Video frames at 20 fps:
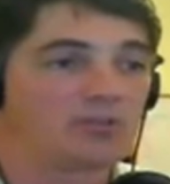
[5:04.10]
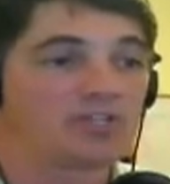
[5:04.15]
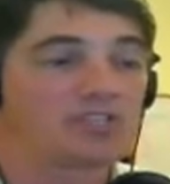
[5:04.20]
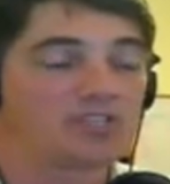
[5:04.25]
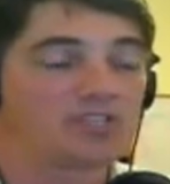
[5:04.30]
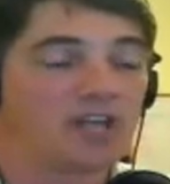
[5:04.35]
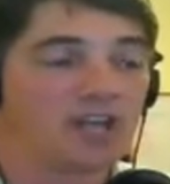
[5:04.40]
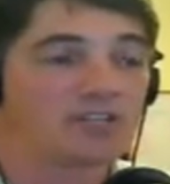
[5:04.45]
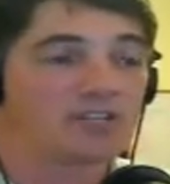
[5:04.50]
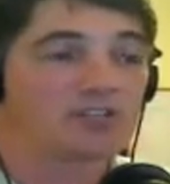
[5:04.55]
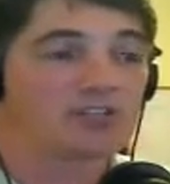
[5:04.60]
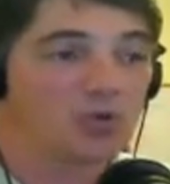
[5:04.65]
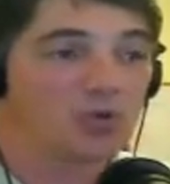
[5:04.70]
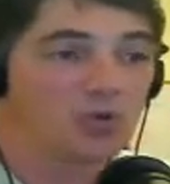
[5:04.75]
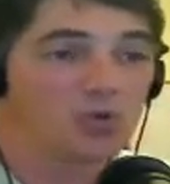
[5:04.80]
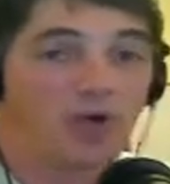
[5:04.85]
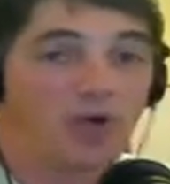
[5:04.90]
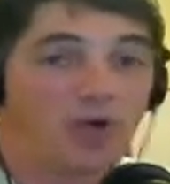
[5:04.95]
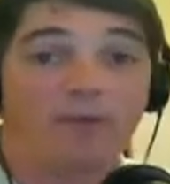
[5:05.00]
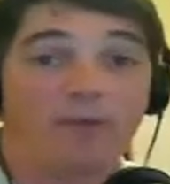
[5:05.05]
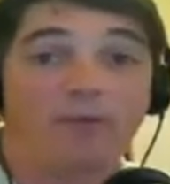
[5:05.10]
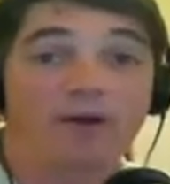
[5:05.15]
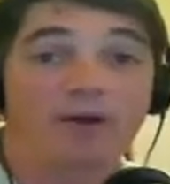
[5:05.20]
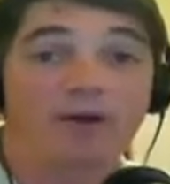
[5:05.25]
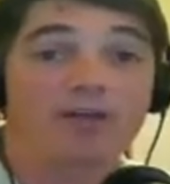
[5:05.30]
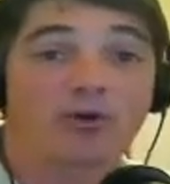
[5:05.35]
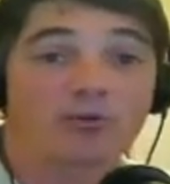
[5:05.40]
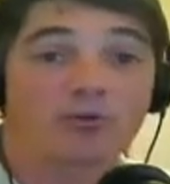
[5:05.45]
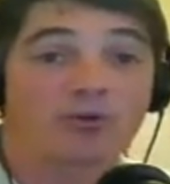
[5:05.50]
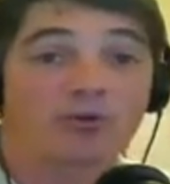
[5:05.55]
decides, ooh, I want
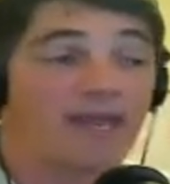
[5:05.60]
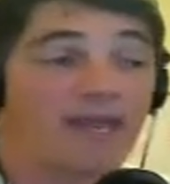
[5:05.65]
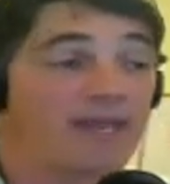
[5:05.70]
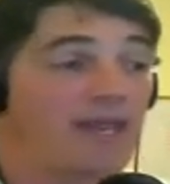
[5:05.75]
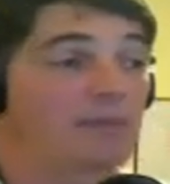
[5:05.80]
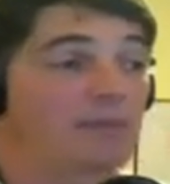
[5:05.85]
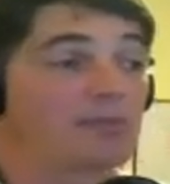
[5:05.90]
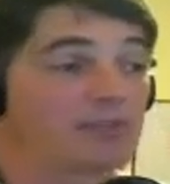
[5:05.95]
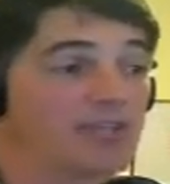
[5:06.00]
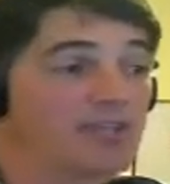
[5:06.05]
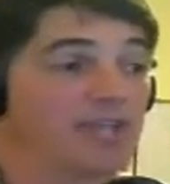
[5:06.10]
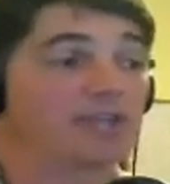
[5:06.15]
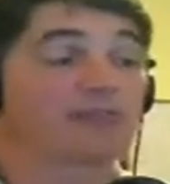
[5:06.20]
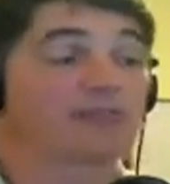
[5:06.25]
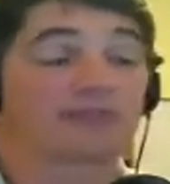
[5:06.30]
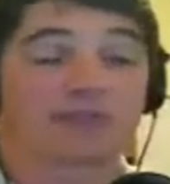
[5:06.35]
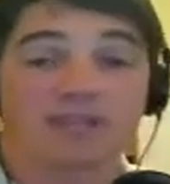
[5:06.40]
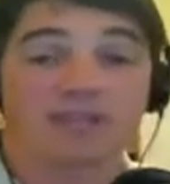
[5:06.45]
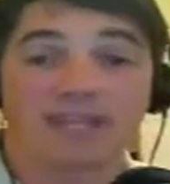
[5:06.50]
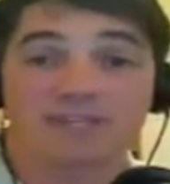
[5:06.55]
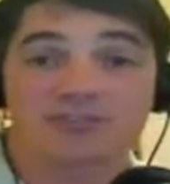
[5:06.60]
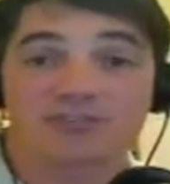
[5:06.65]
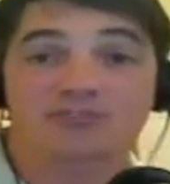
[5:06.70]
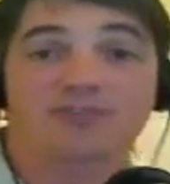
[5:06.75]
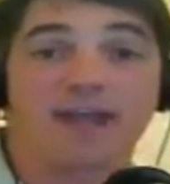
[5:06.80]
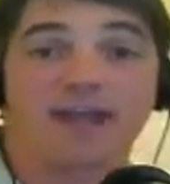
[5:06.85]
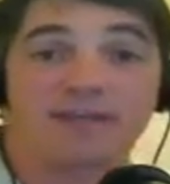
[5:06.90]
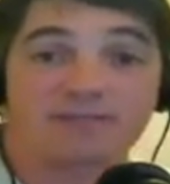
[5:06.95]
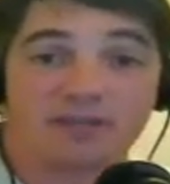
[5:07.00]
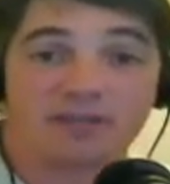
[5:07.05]
to go right, and will take 3 lanes of
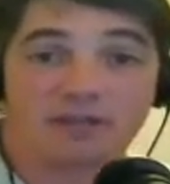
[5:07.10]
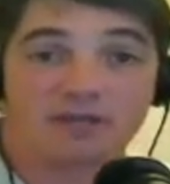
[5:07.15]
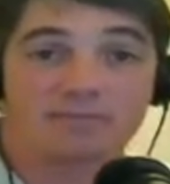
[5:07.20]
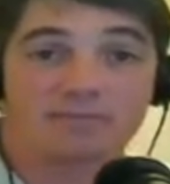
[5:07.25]
traffic.